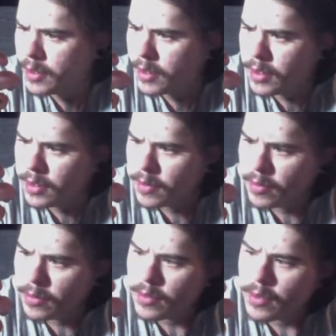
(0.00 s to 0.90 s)
and it
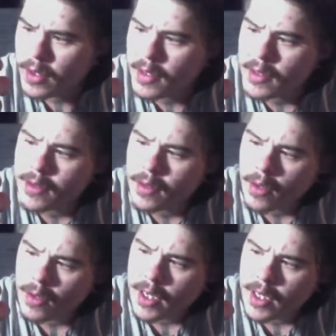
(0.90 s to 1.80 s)
looks like it's
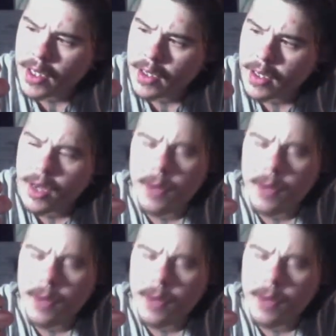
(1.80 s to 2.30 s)
not leaking now.